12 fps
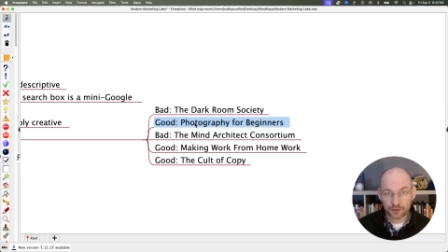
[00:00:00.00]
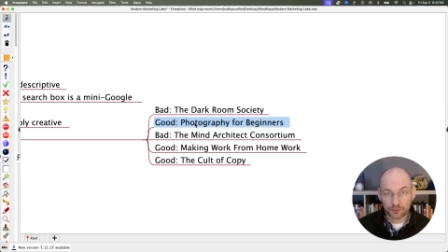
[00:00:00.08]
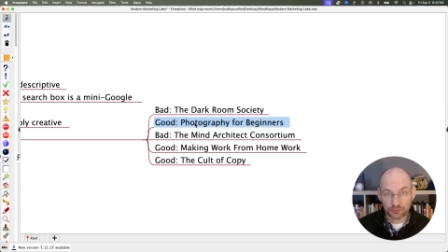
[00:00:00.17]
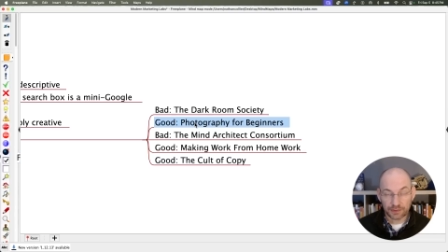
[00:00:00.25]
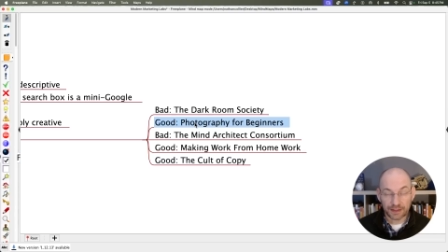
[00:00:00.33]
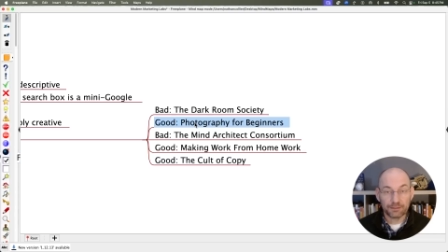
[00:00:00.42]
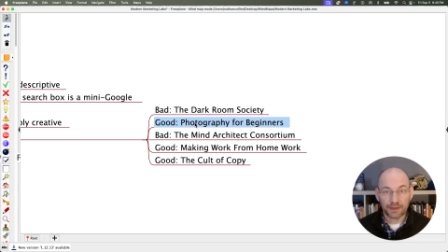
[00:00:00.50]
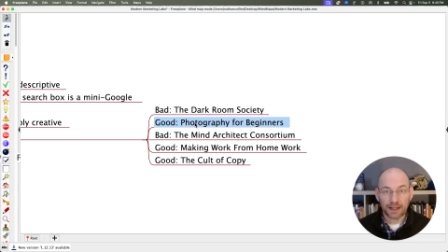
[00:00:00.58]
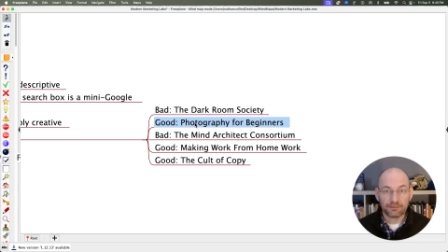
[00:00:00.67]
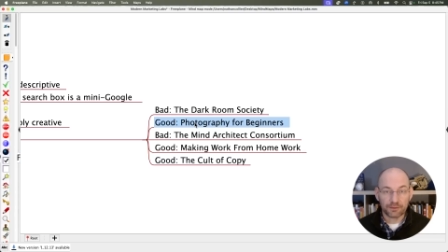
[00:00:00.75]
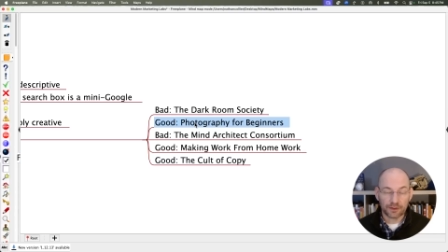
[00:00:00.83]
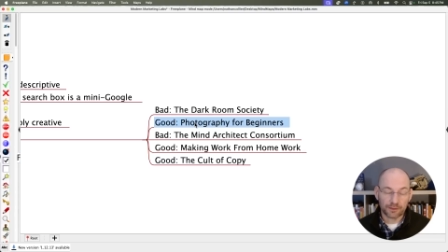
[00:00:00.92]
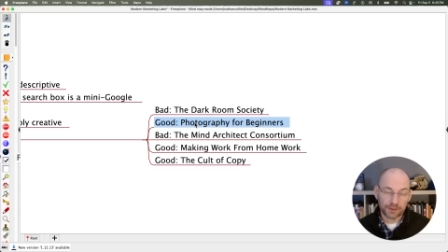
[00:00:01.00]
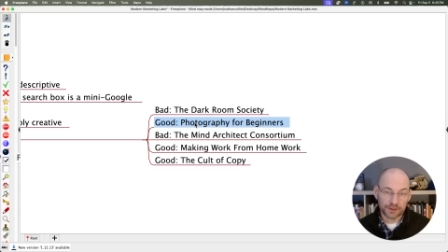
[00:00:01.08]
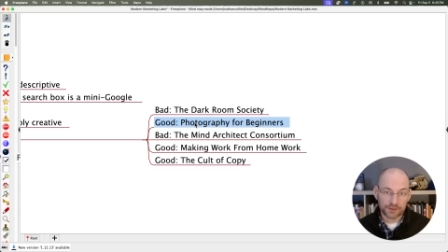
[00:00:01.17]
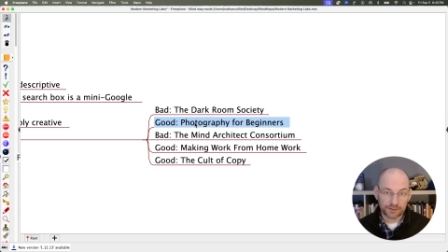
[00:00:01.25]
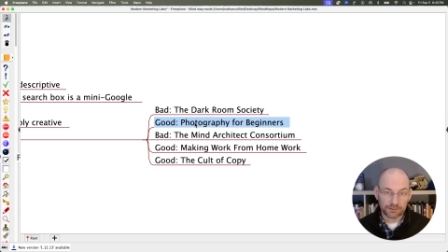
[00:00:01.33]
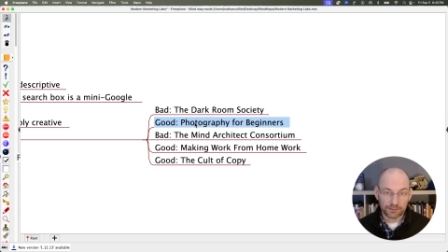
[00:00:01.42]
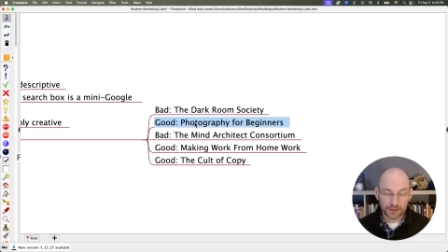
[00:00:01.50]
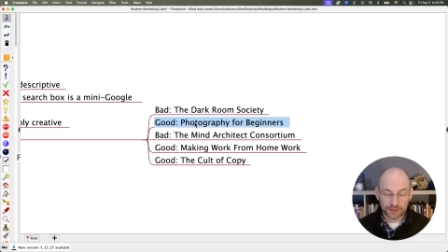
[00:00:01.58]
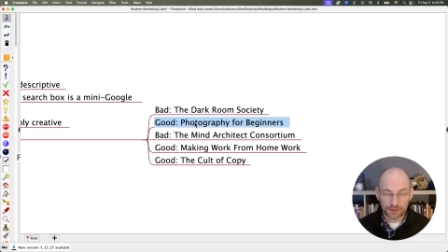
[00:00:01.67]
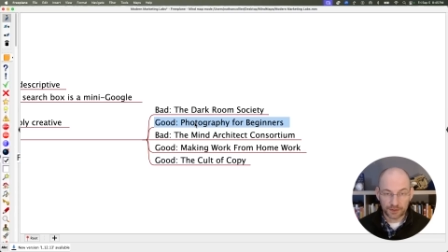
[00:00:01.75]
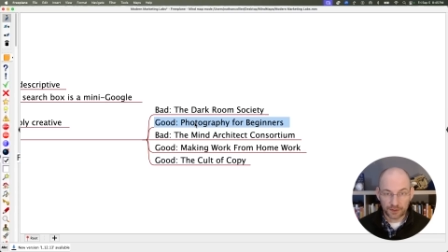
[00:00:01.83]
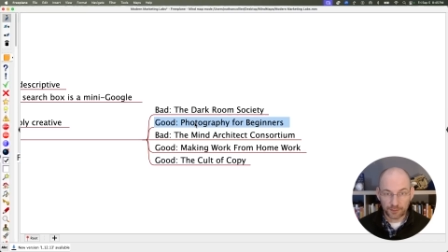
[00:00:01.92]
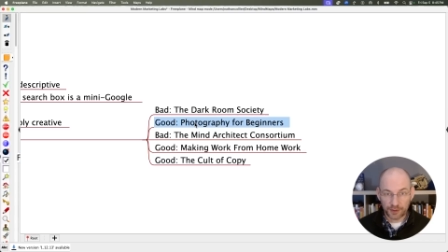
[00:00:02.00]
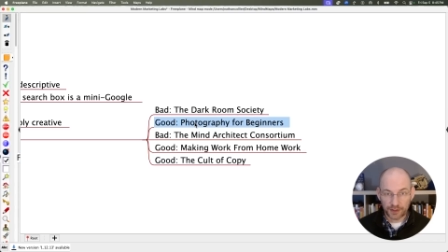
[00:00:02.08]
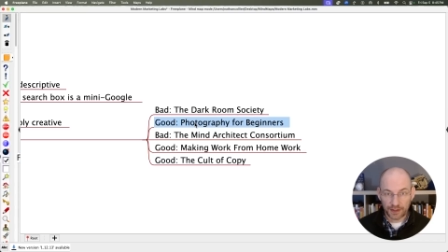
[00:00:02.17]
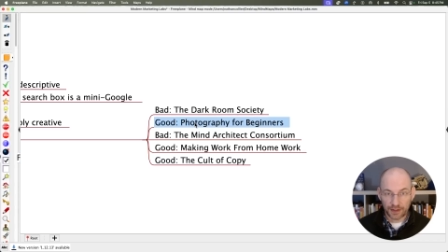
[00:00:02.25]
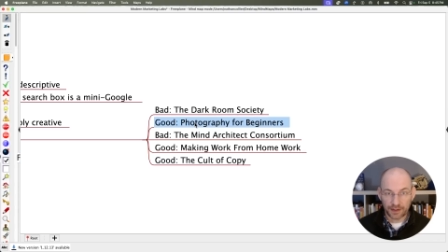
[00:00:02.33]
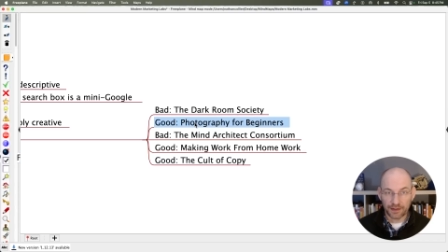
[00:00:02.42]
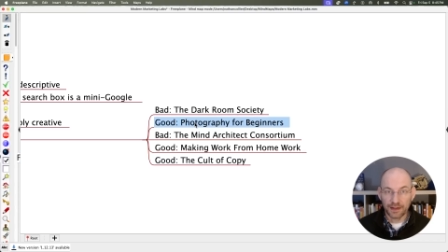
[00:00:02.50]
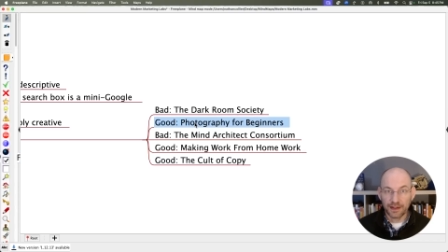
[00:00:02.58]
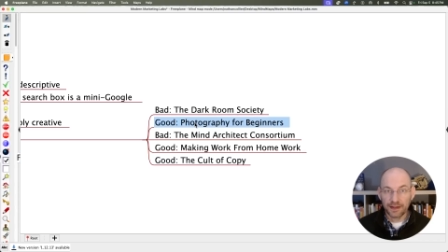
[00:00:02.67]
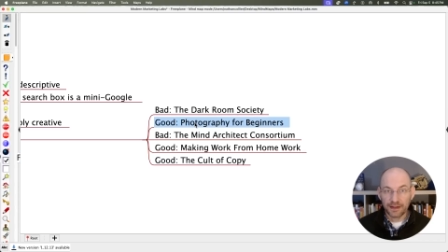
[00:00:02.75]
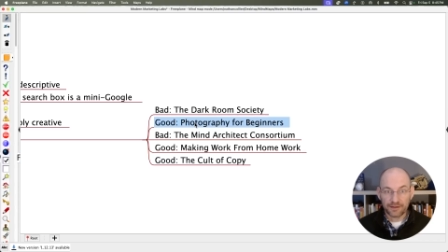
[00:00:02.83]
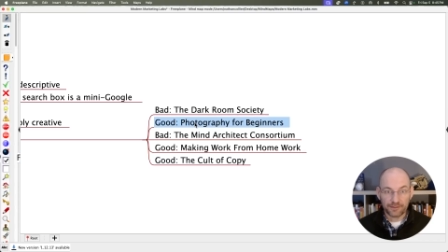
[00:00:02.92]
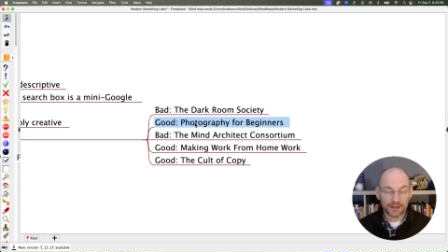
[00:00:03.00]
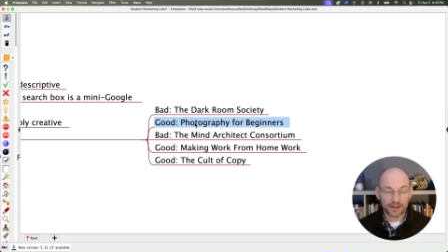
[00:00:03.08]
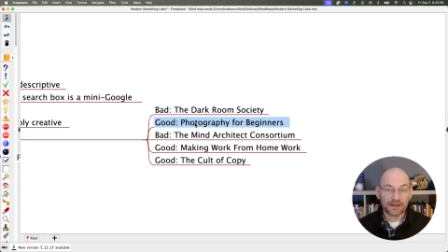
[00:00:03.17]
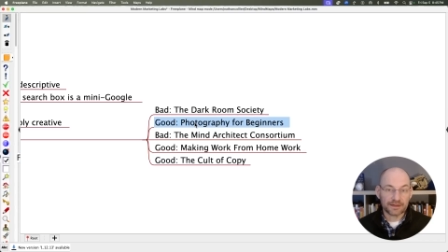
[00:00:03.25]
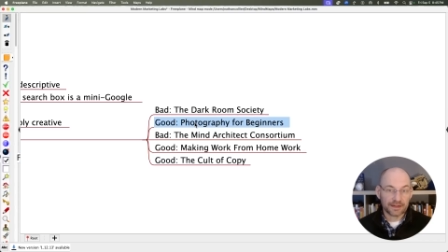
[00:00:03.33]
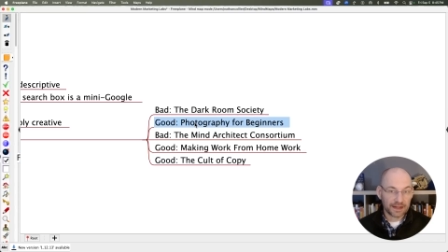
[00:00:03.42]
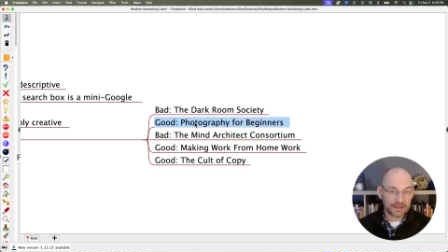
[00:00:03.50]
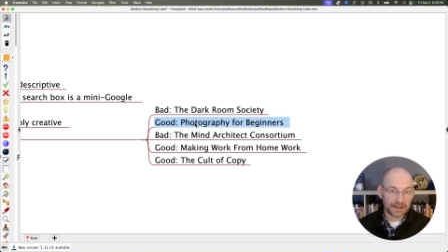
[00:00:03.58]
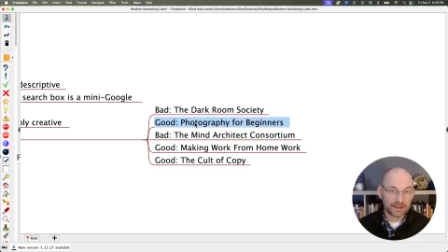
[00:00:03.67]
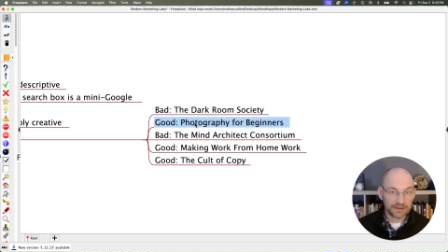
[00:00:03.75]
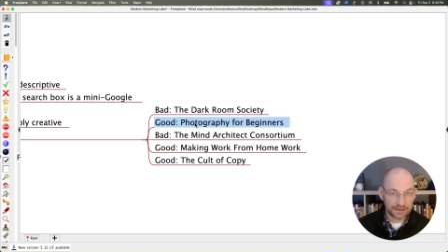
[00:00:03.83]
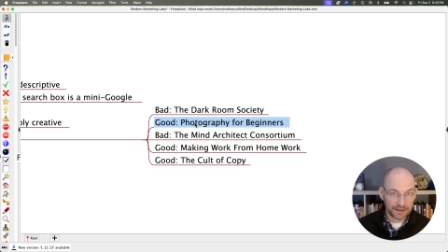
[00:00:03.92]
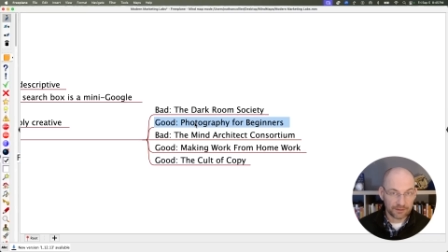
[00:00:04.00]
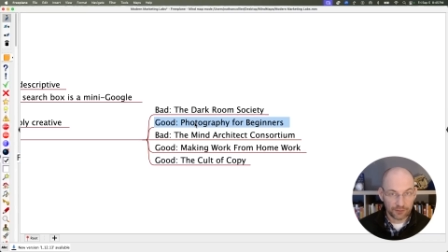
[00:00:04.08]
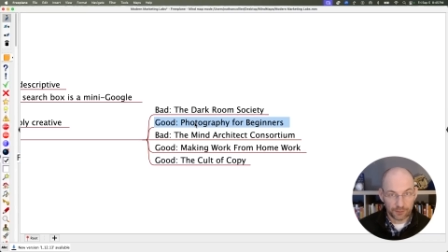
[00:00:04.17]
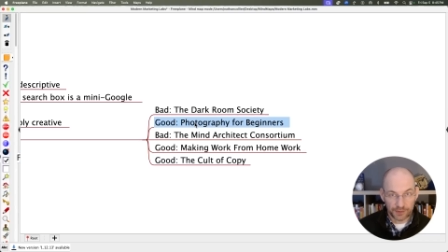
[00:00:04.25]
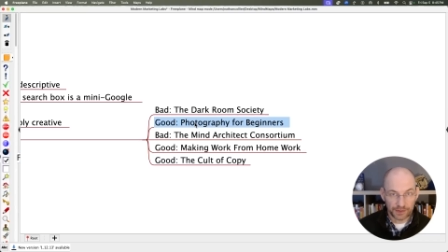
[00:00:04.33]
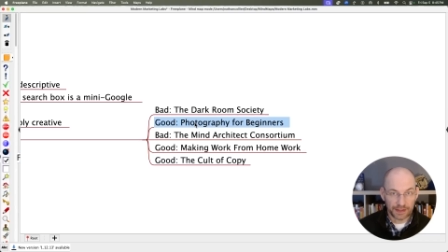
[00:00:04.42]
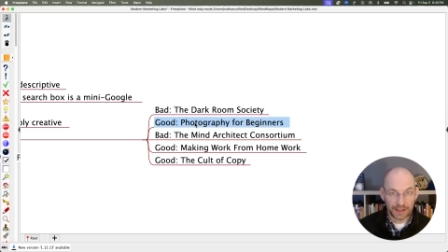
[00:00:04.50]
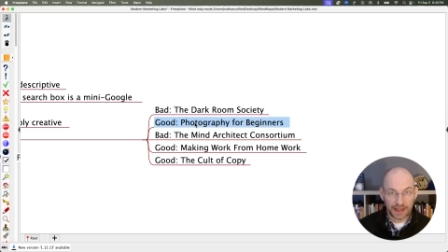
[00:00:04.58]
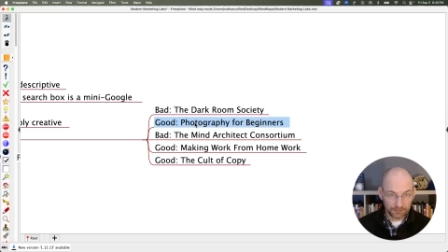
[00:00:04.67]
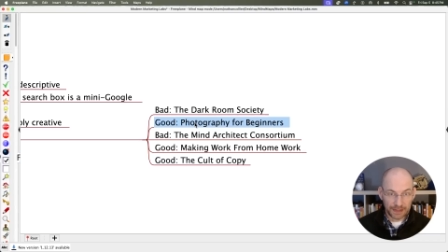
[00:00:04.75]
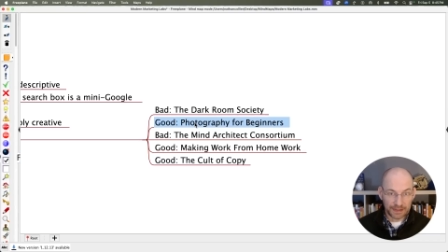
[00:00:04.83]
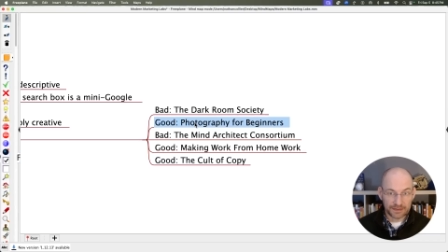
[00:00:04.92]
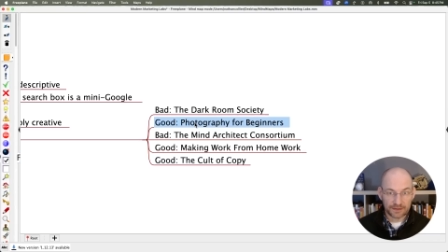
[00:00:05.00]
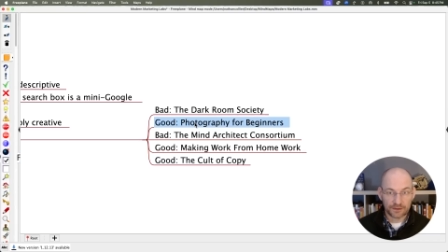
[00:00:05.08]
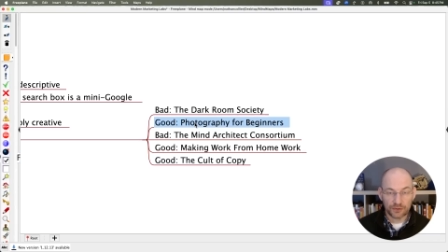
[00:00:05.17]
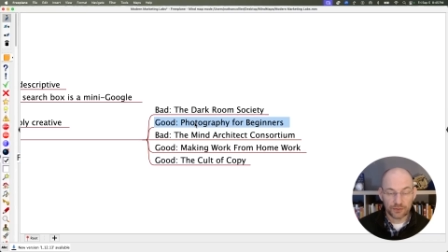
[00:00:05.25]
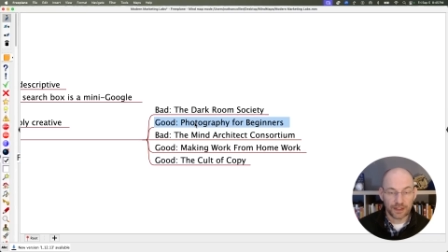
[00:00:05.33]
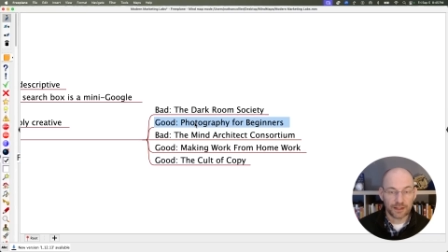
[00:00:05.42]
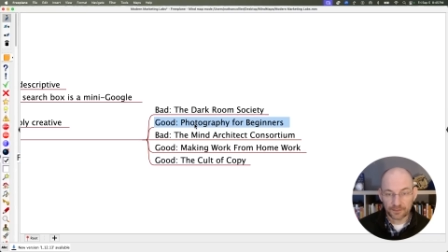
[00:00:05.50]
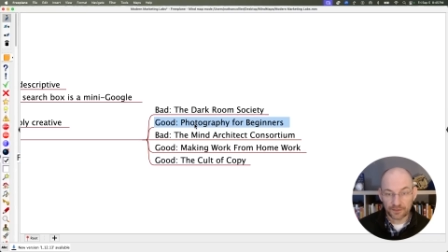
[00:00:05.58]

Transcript: great platform to put your community on is because it has that discoverability piece to it.